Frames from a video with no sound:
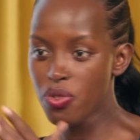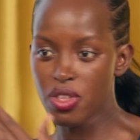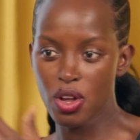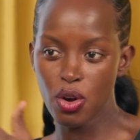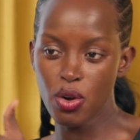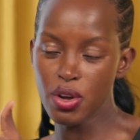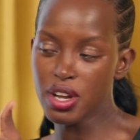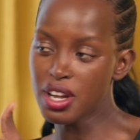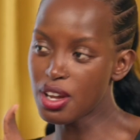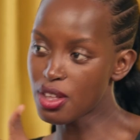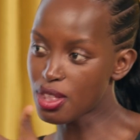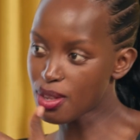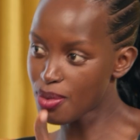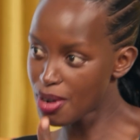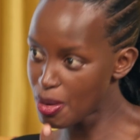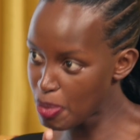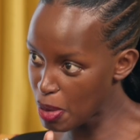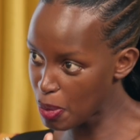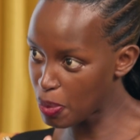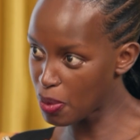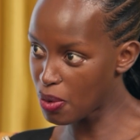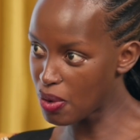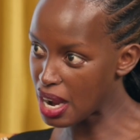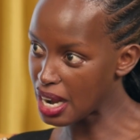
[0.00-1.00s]
They're looking at 3
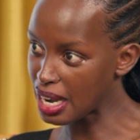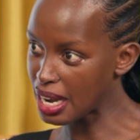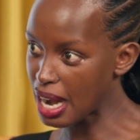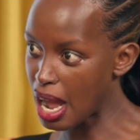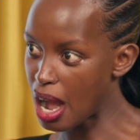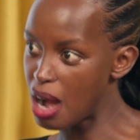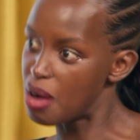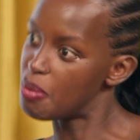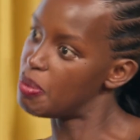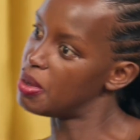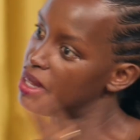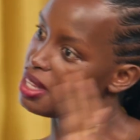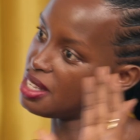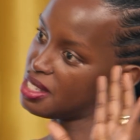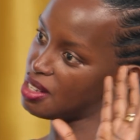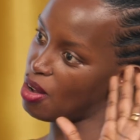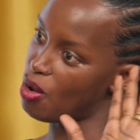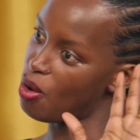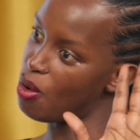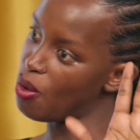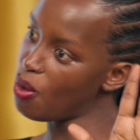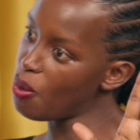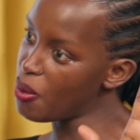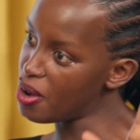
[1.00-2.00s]
people right now, but there's
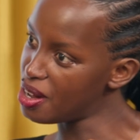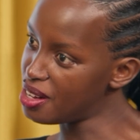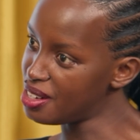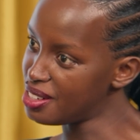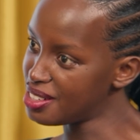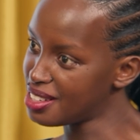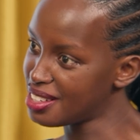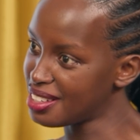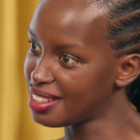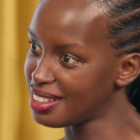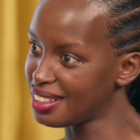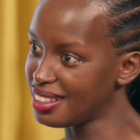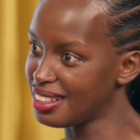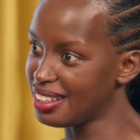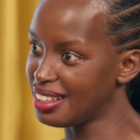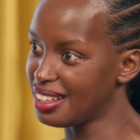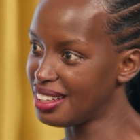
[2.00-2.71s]
a whole world